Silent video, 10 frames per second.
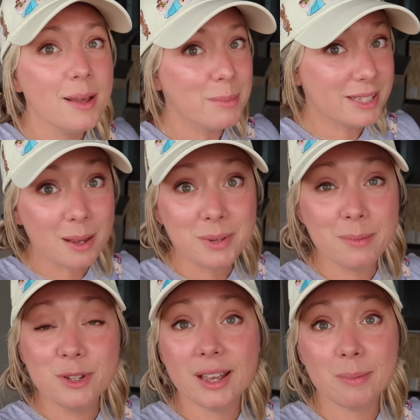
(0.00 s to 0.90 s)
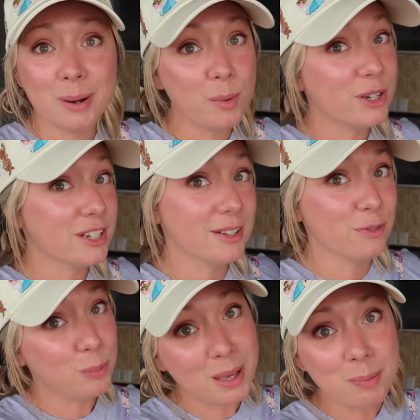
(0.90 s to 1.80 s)
But sometimes you get a boat with just a
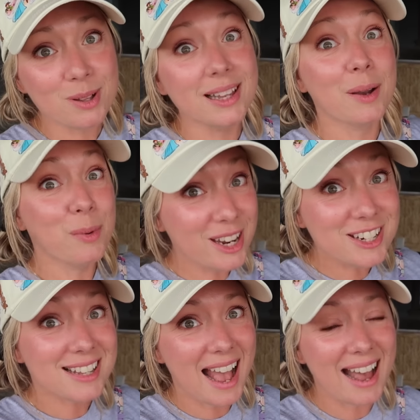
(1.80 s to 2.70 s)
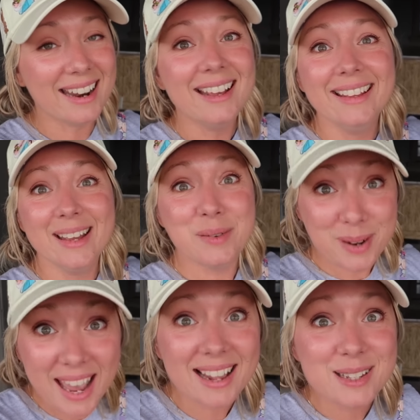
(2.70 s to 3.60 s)
few people like we just had, and
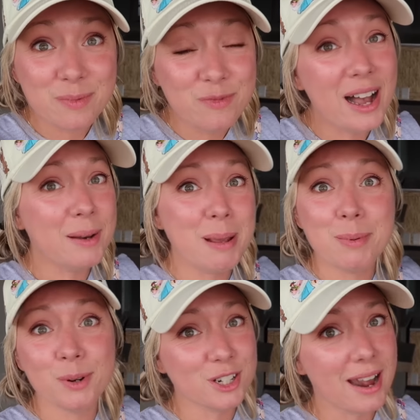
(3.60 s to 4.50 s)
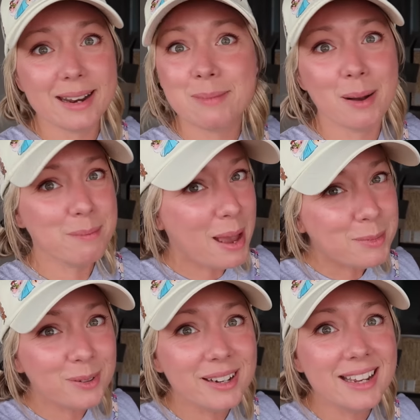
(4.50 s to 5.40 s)
we had some fun. People were chatting about
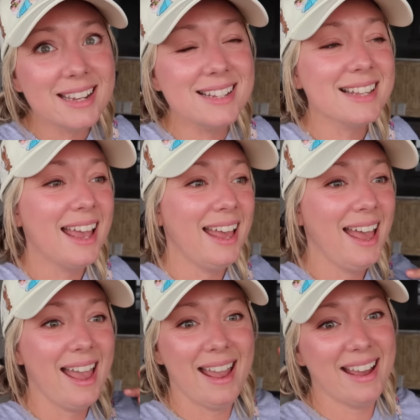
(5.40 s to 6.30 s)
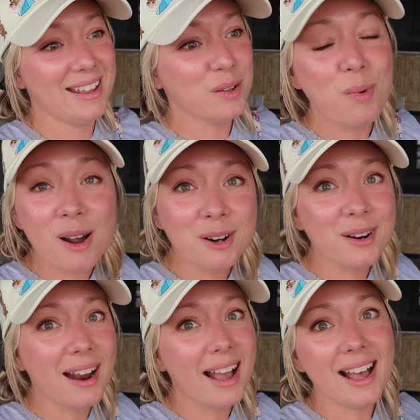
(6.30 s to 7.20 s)
memories and the
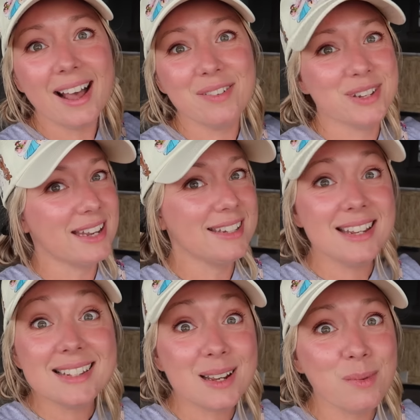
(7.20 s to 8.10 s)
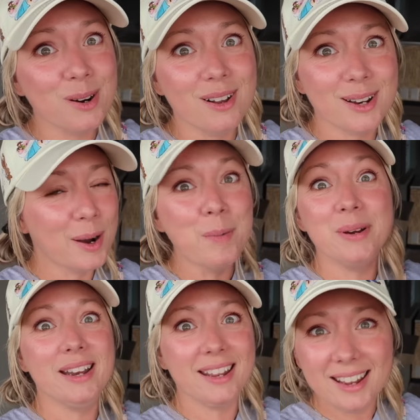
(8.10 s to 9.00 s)
watercraft and Disney World
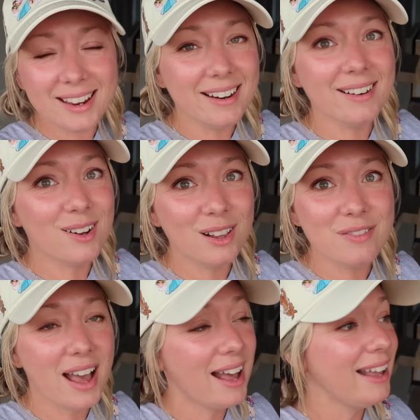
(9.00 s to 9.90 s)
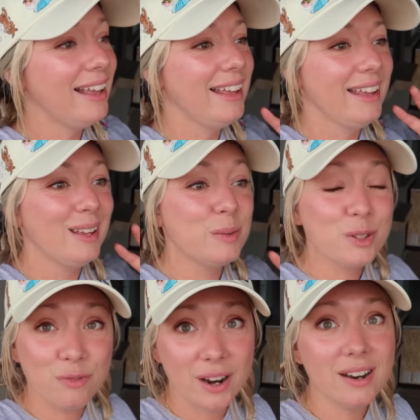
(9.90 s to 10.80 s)
opening year and all of that. It
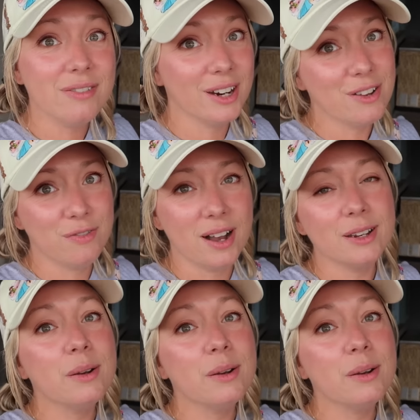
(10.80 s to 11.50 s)
was very, very fun.